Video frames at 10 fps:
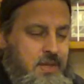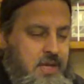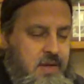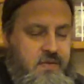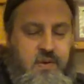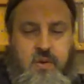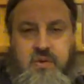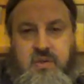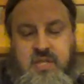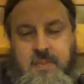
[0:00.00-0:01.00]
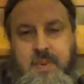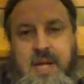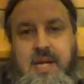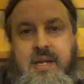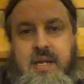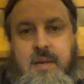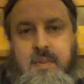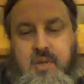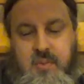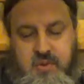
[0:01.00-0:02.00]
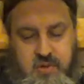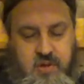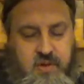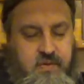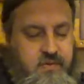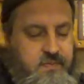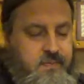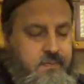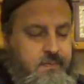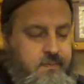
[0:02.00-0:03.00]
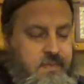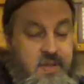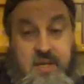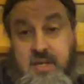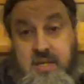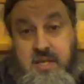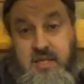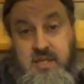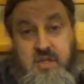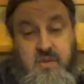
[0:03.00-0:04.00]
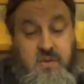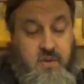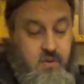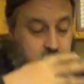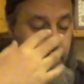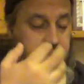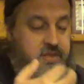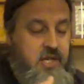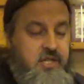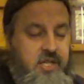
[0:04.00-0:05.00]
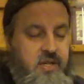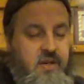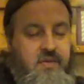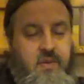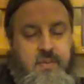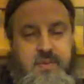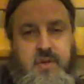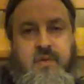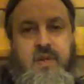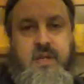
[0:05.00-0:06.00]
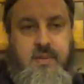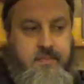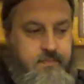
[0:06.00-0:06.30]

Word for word: if you sit back and observe, and you can think this is the whole discussion here, if you're observant,